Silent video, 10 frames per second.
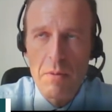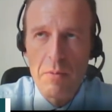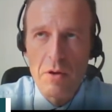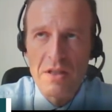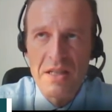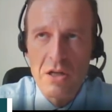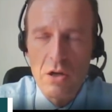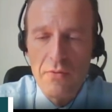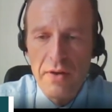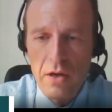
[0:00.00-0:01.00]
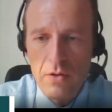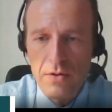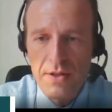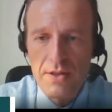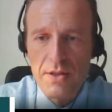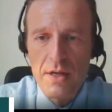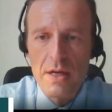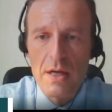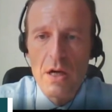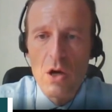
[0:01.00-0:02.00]
political figures
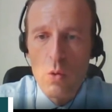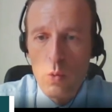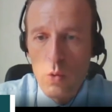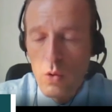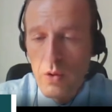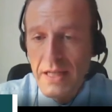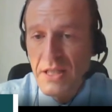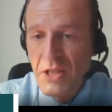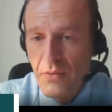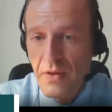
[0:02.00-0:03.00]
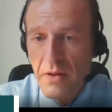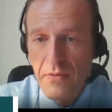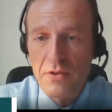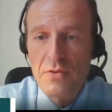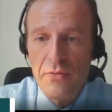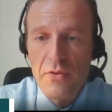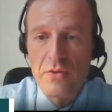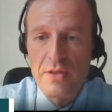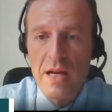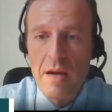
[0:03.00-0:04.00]
who intervene for the
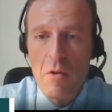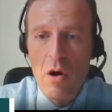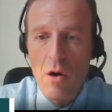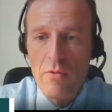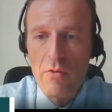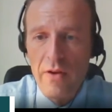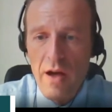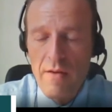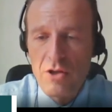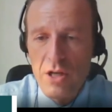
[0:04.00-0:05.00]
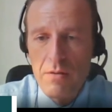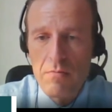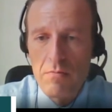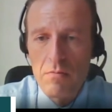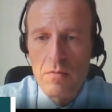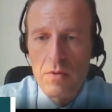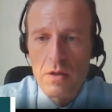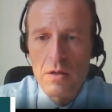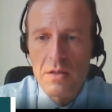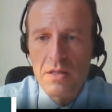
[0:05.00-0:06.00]
first time on the 5G,
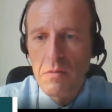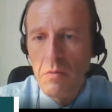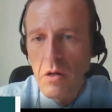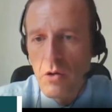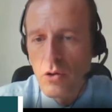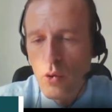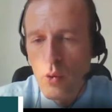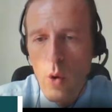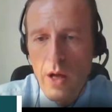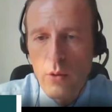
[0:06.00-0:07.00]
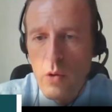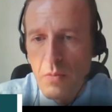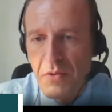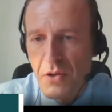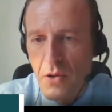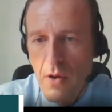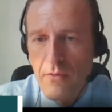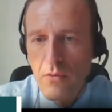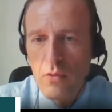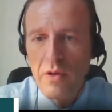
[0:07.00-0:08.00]
similar to what we
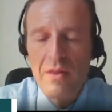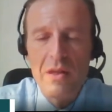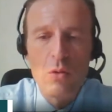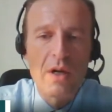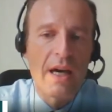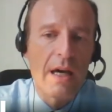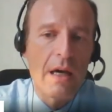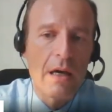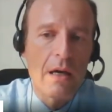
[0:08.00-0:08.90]
observed, in the UK